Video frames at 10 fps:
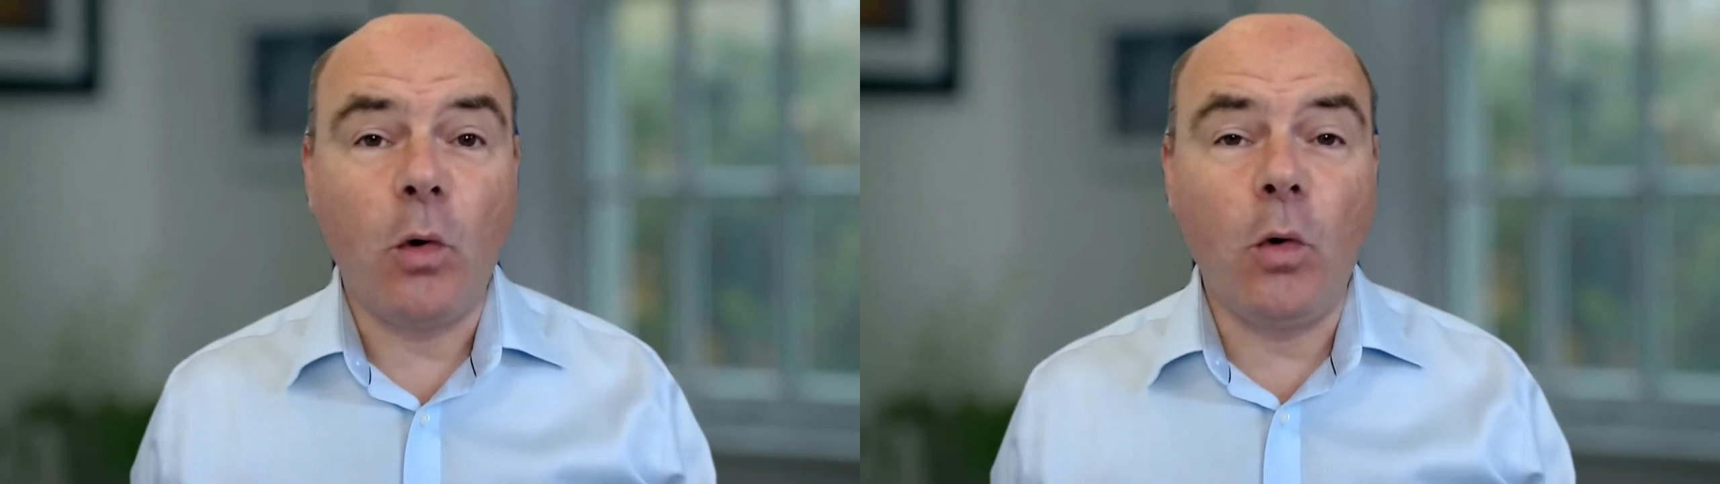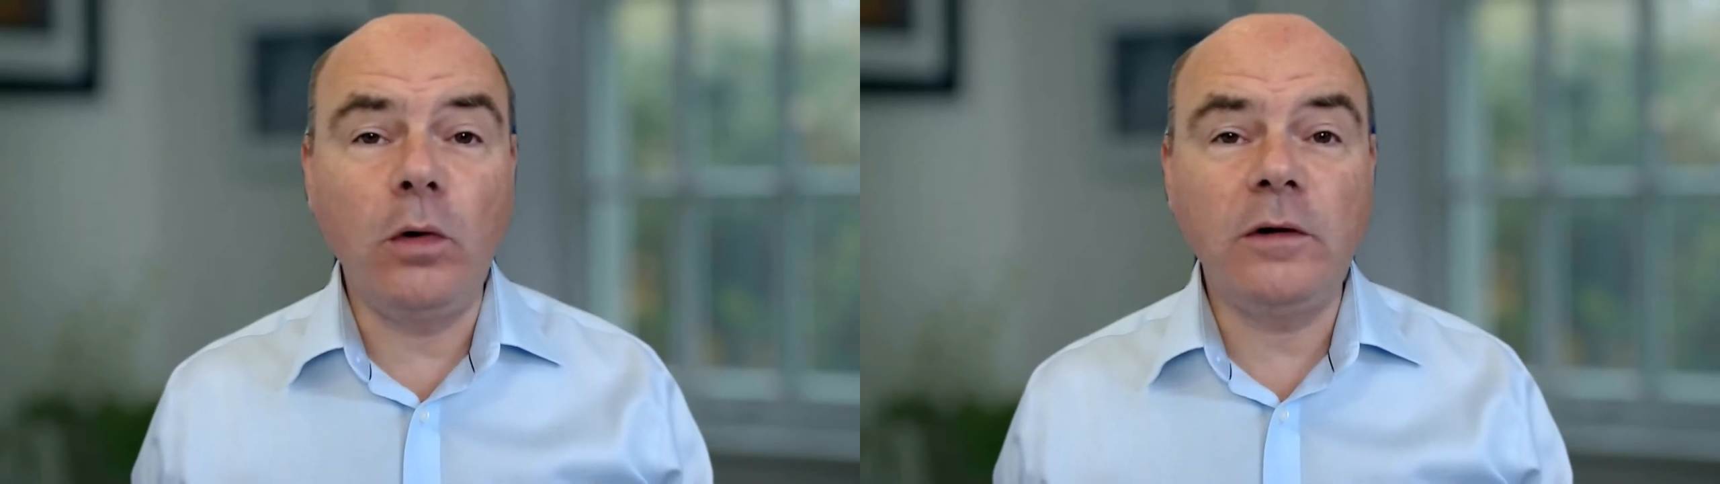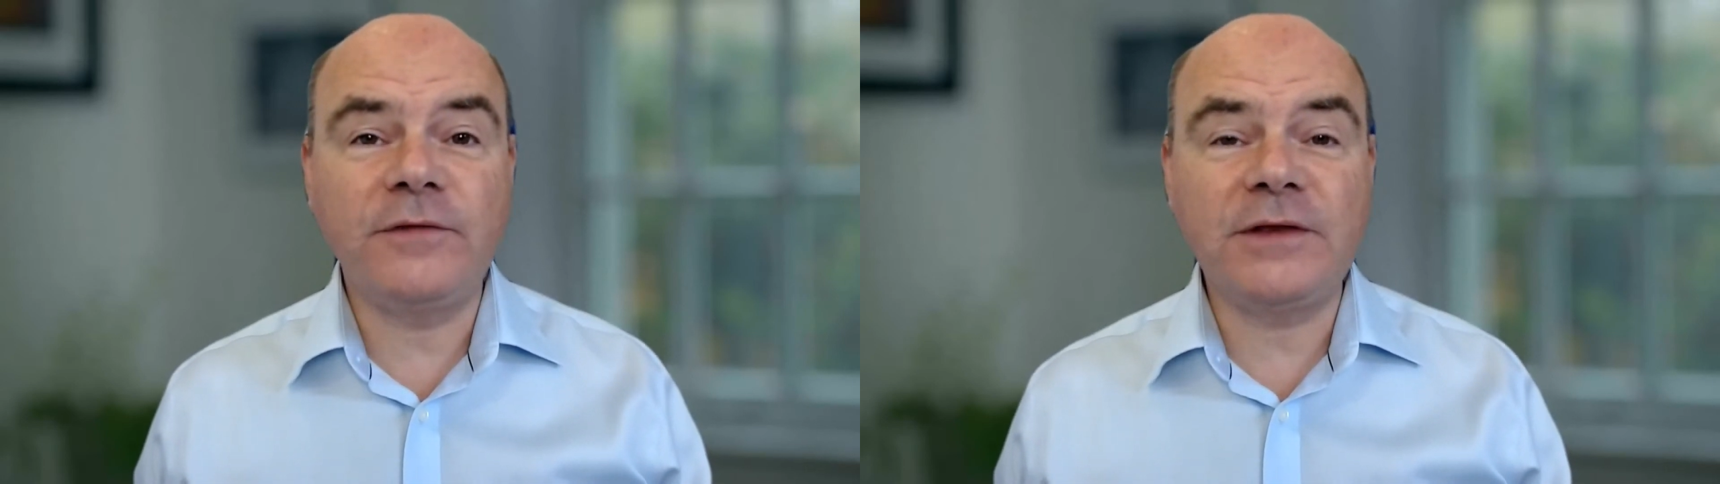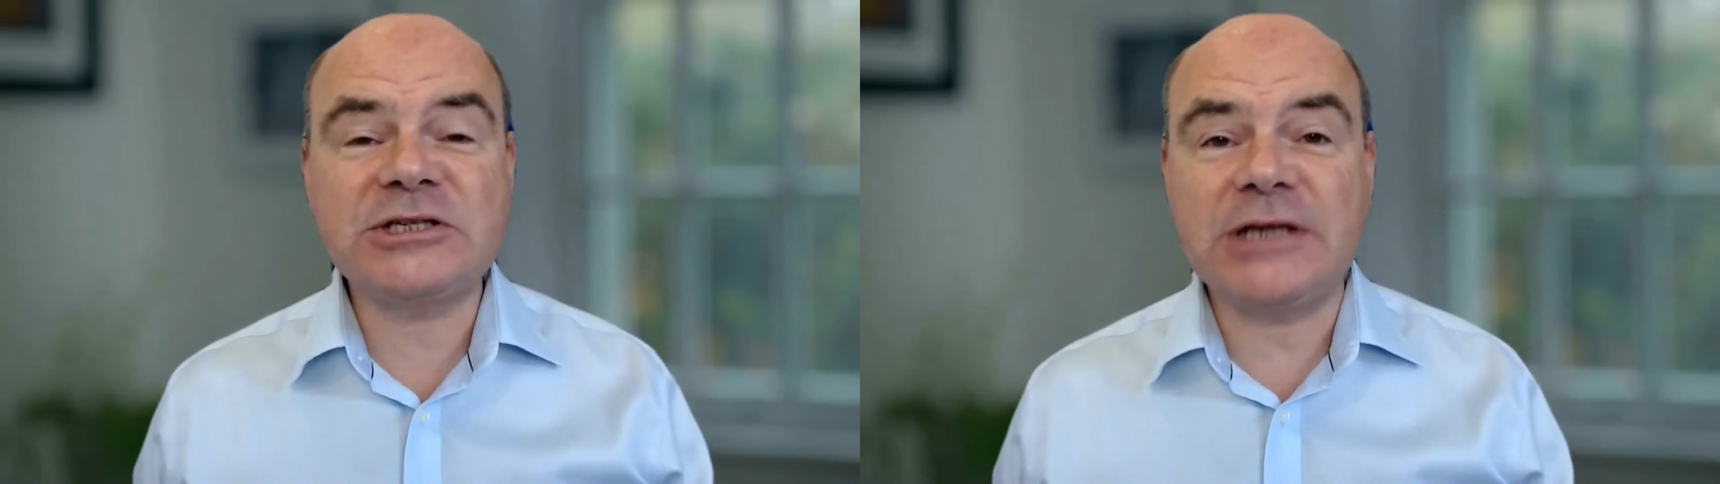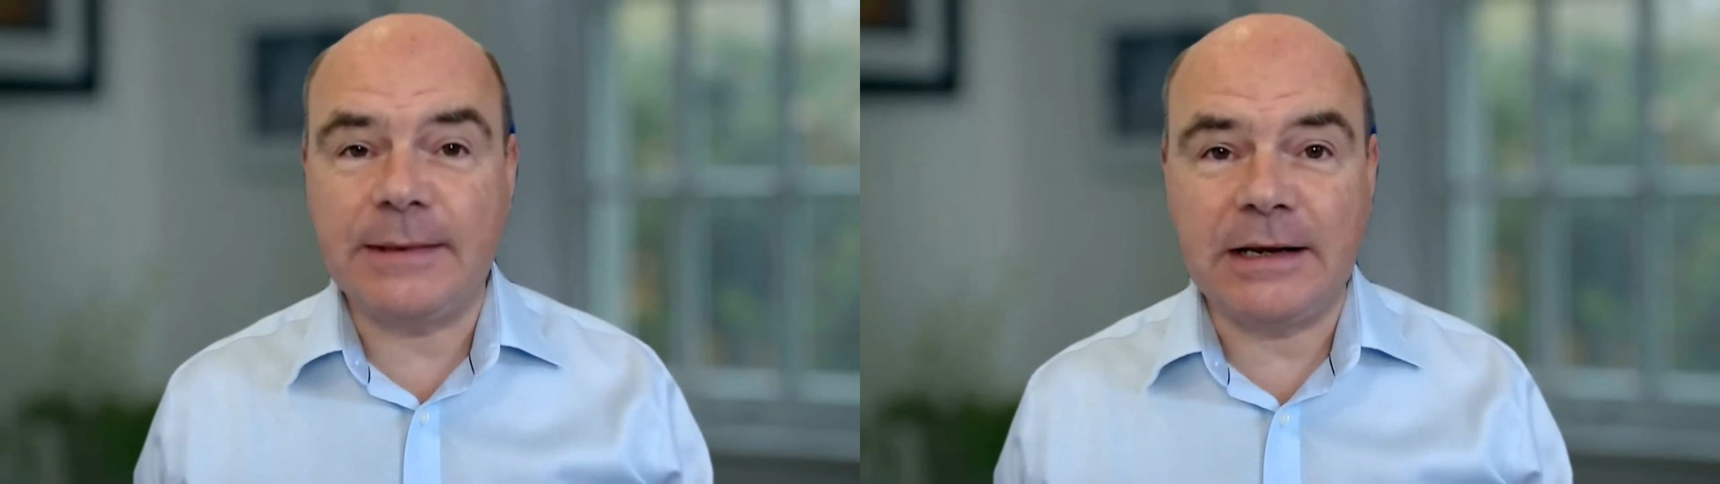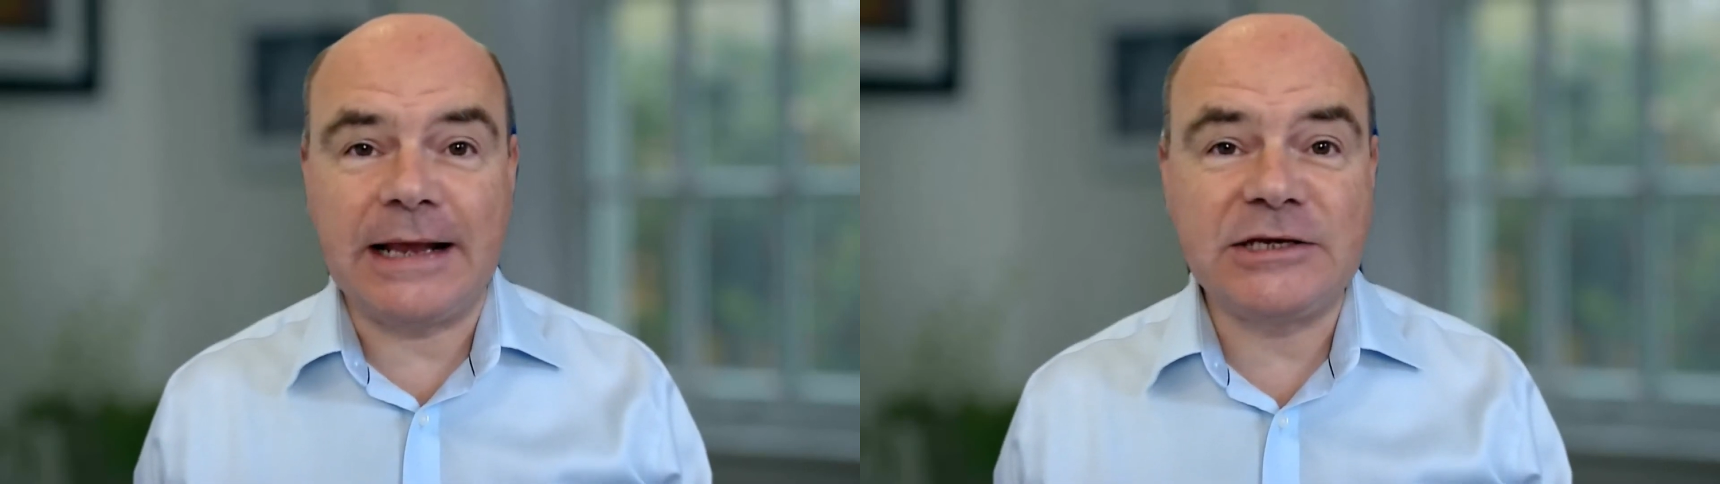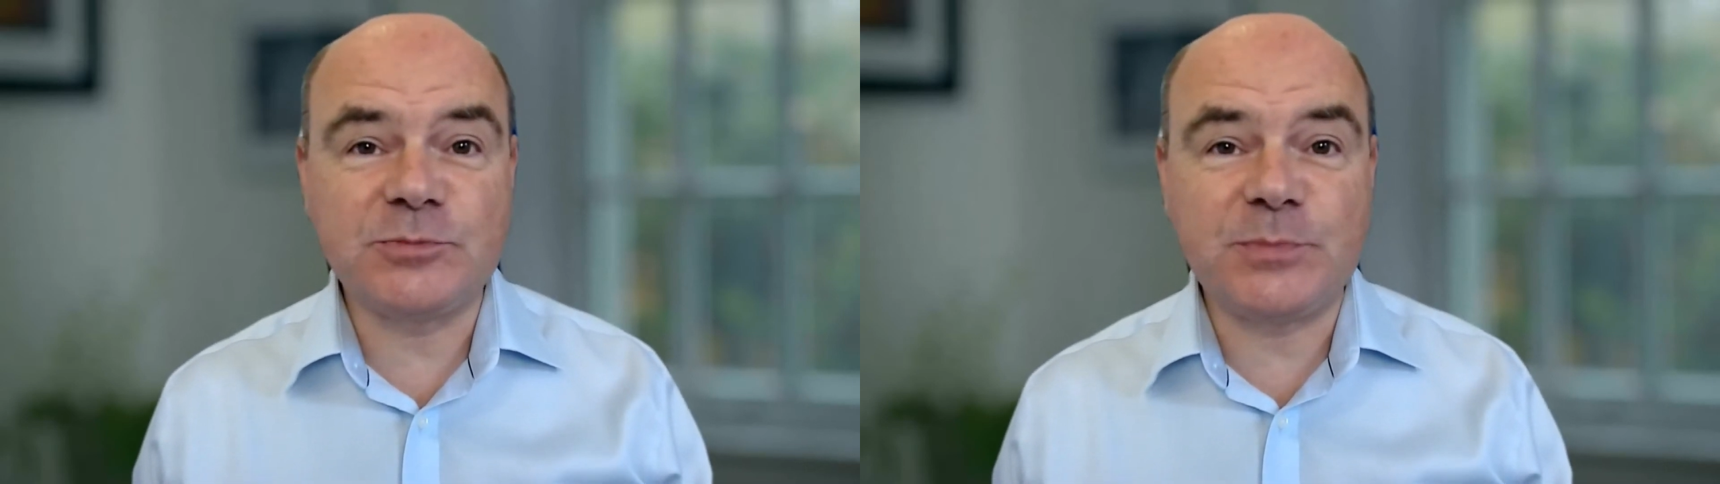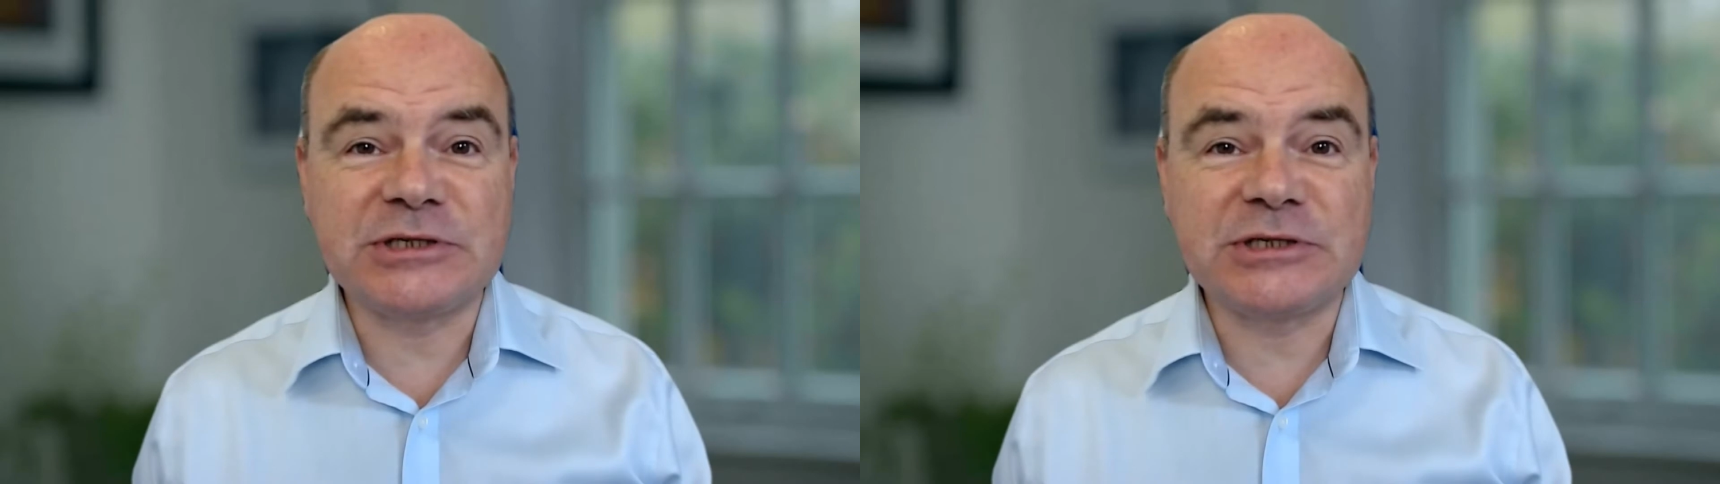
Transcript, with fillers: All of this in the latest